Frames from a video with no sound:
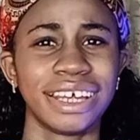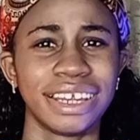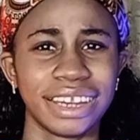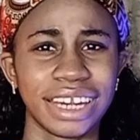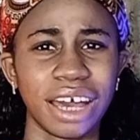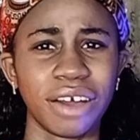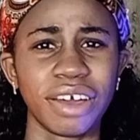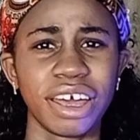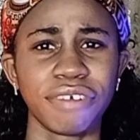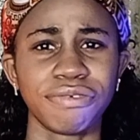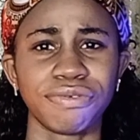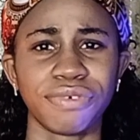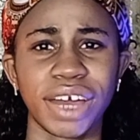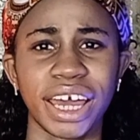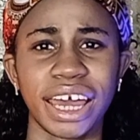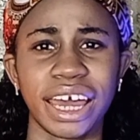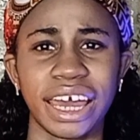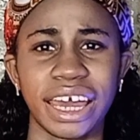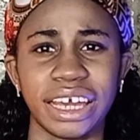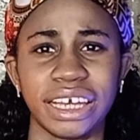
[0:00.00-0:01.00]
Now
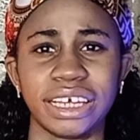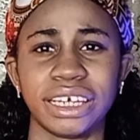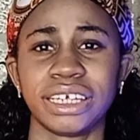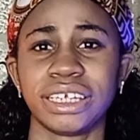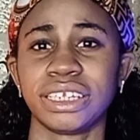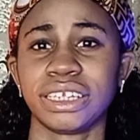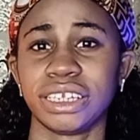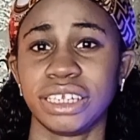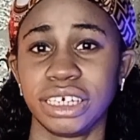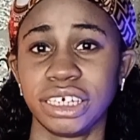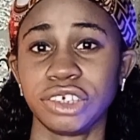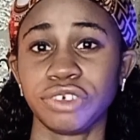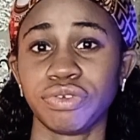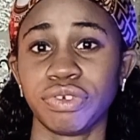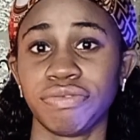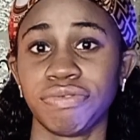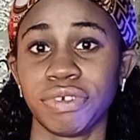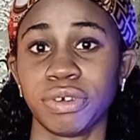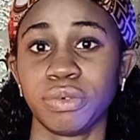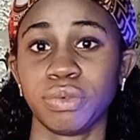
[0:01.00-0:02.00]
FYI, this
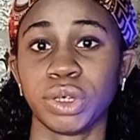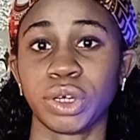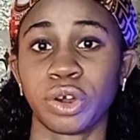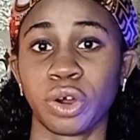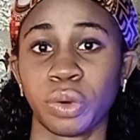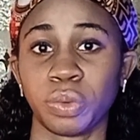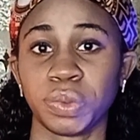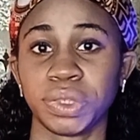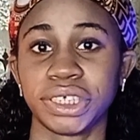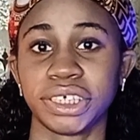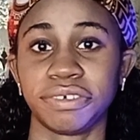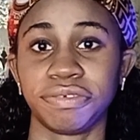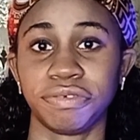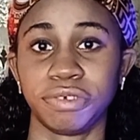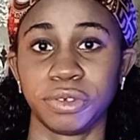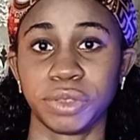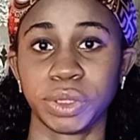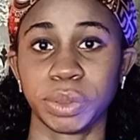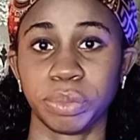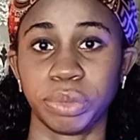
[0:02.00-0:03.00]
review will come with a
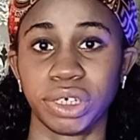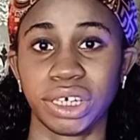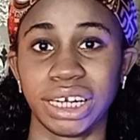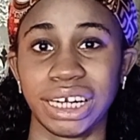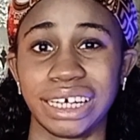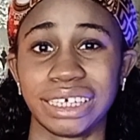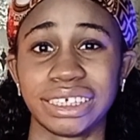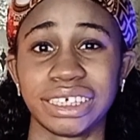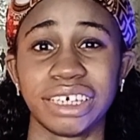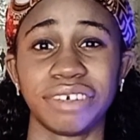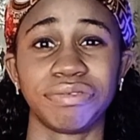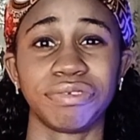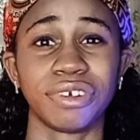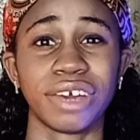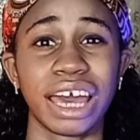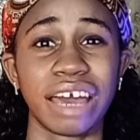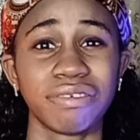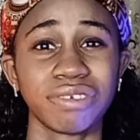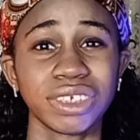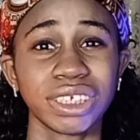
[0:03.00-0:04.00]
few spoilers. If you
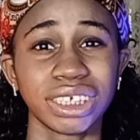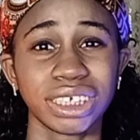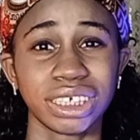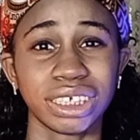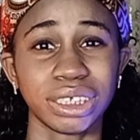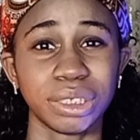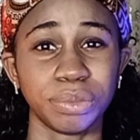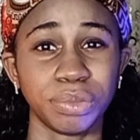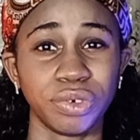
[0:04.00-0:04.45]
haven't seen the